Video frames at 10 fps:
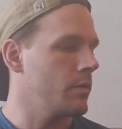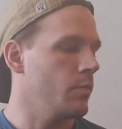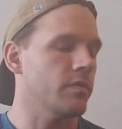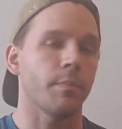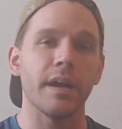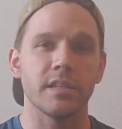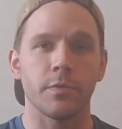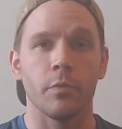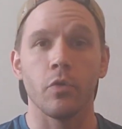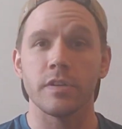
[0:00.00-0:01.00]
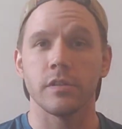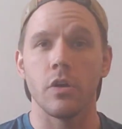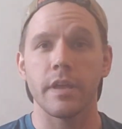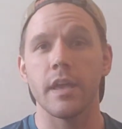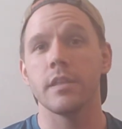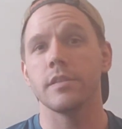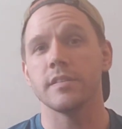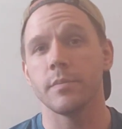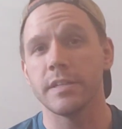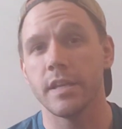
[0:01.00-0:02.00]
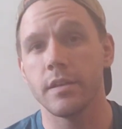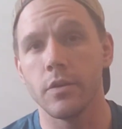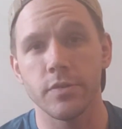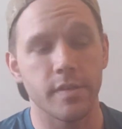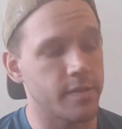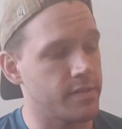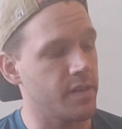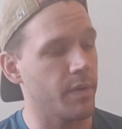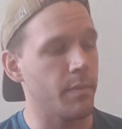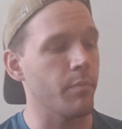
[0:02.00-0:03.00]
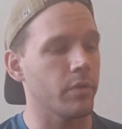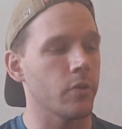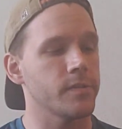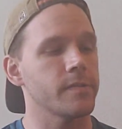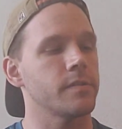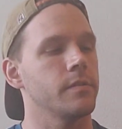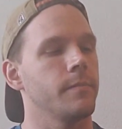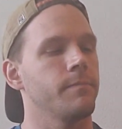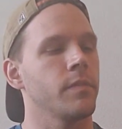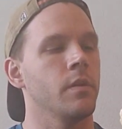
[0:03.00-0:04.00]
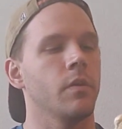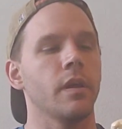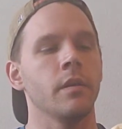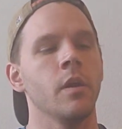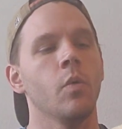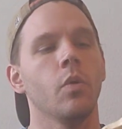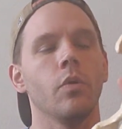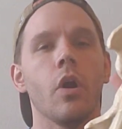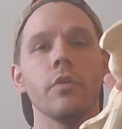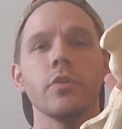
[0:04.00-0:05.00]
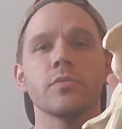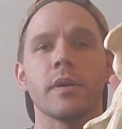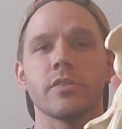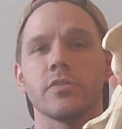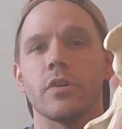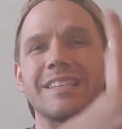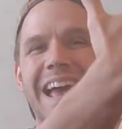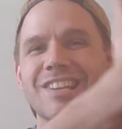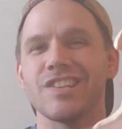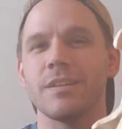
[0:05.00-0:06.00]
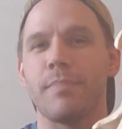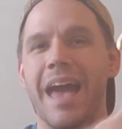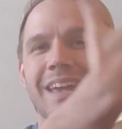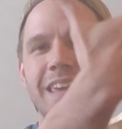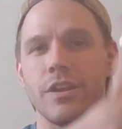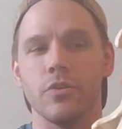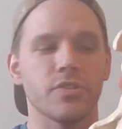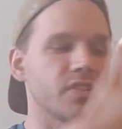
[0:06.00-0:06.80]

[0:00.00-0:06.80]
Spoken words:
We have the biceps femoris long head, the semitendinosus, and semimembranosus, right? Well, all of those muscles are attaching back here